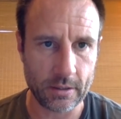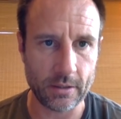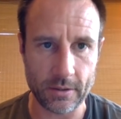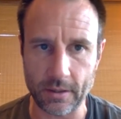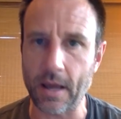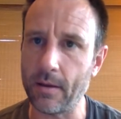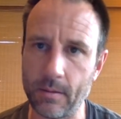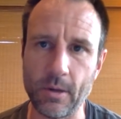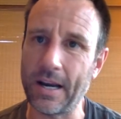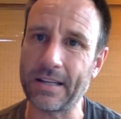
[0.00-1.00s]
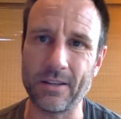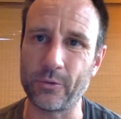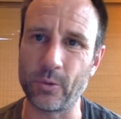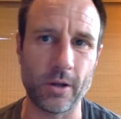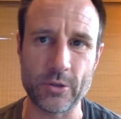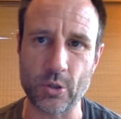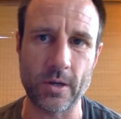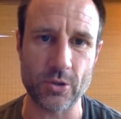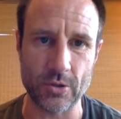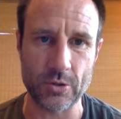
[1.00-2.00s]
Then I might not get through all these
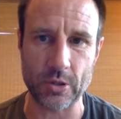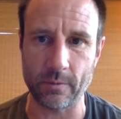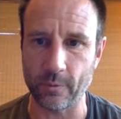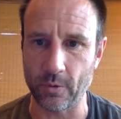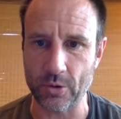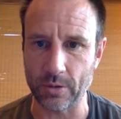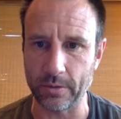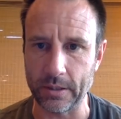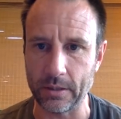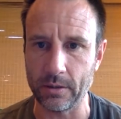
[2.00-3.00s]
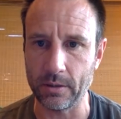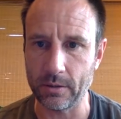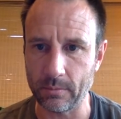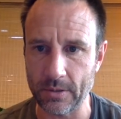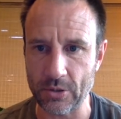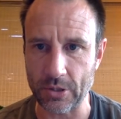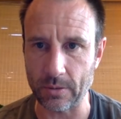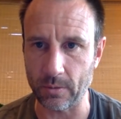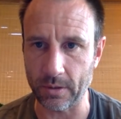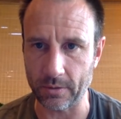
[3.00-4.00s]
questions, unfortunately. Let me see
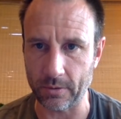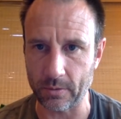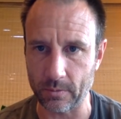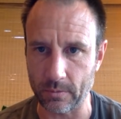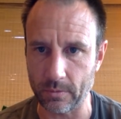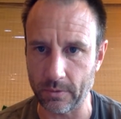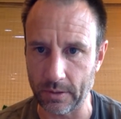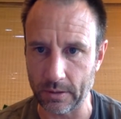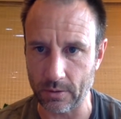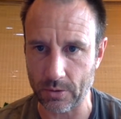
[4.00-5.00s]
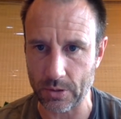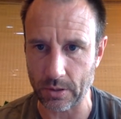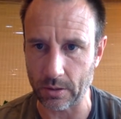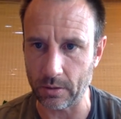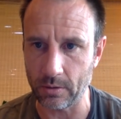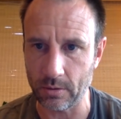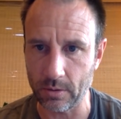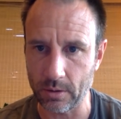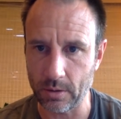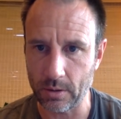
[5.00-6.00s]
what other things.
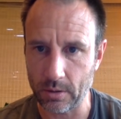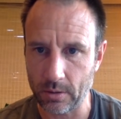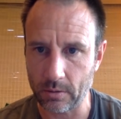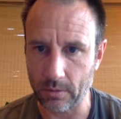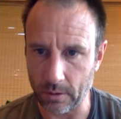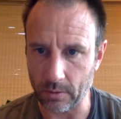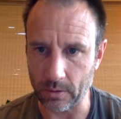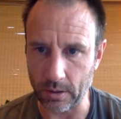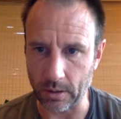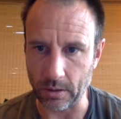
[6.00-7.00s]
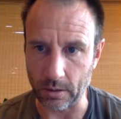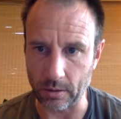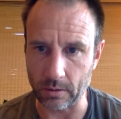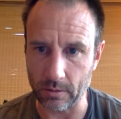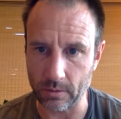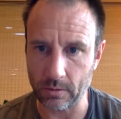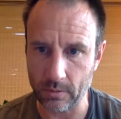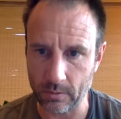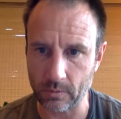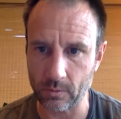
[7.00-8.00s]
Okay.
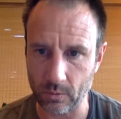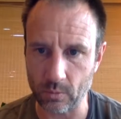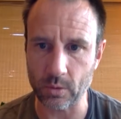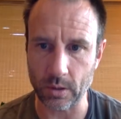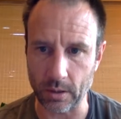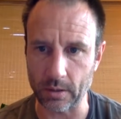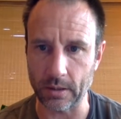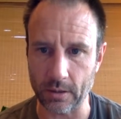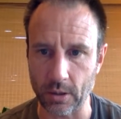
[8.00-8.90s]
Yeah.